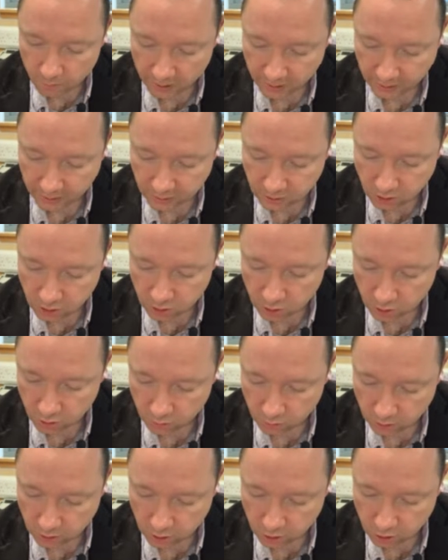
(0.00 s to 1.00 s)

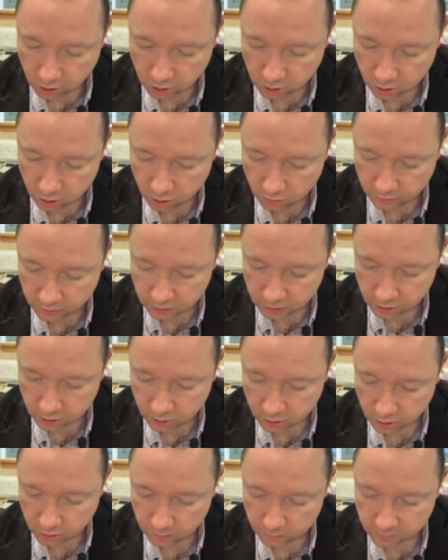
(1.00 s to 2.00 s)
2, which is 2 over
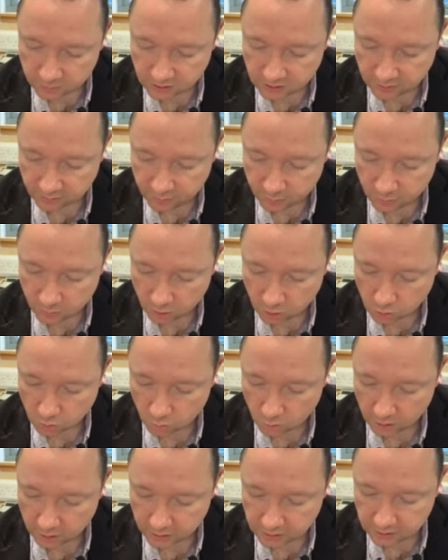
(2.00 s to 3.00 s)
2, 7 +
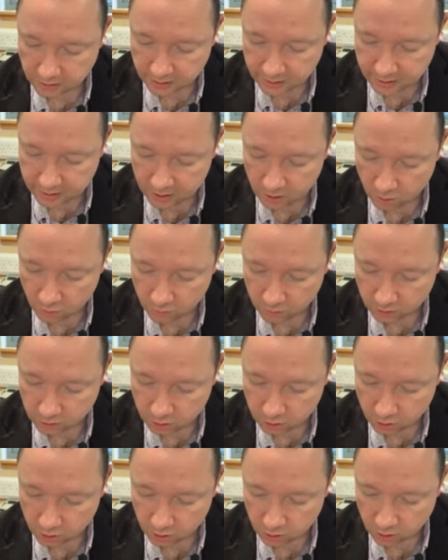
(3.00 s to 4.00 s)
1 is 8 over
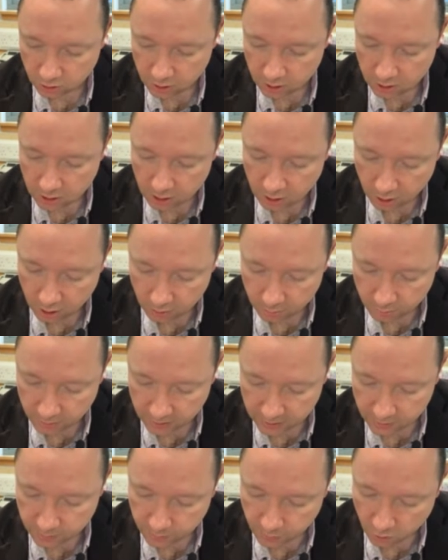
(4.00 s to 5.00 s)
2, our
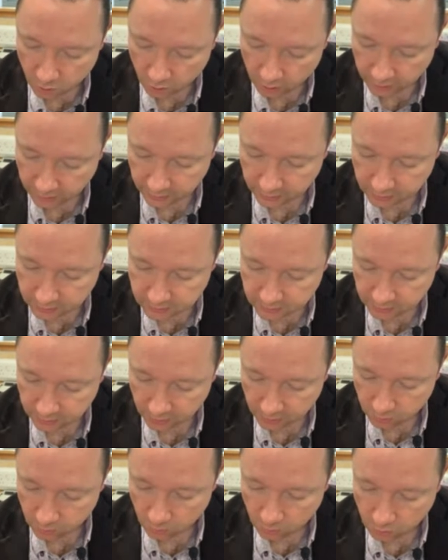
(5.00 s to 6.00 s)
midpoint is
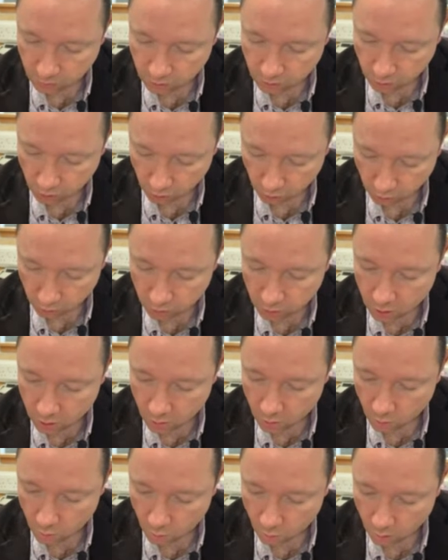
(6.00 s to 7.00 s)
equal to
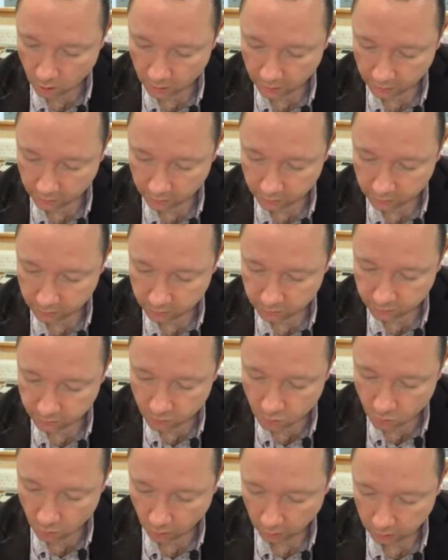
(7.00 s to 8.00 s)
1,
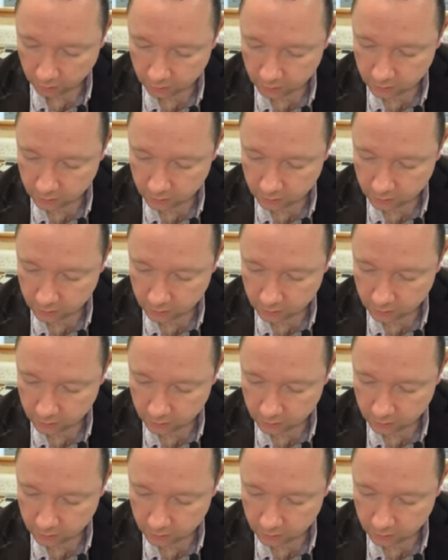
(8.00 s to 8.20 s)
4.